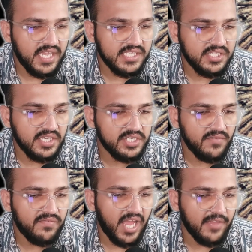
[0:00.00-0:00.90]
In Search
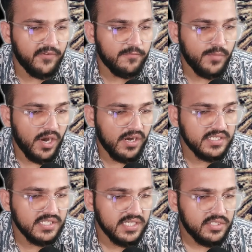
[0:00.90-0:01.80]
of Life on
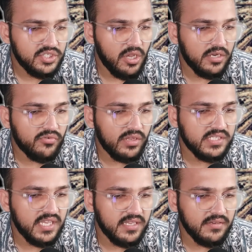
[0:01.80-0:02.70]
Mars, John
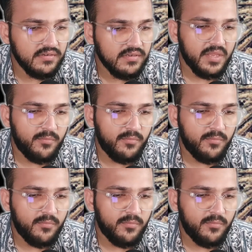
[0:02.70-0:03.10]
Grotzinger,